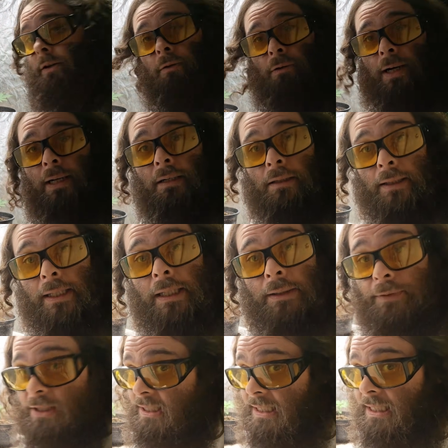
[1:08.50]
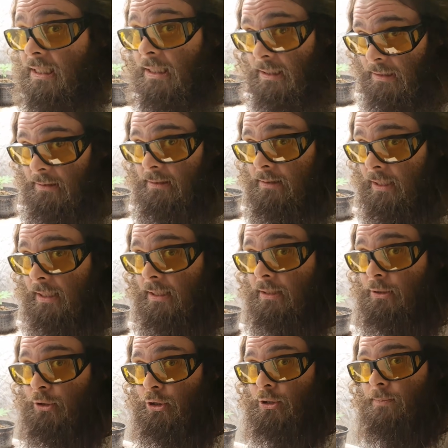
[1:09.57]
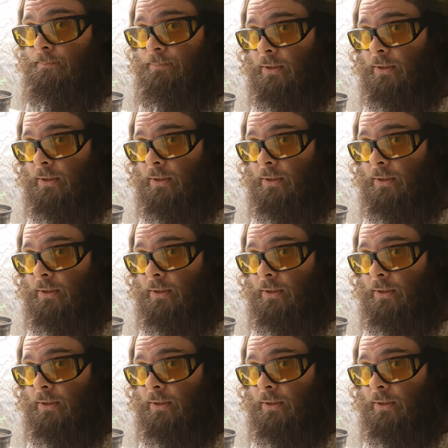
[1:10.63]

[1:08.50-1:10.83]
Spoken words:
getting ready to leave seedling stage.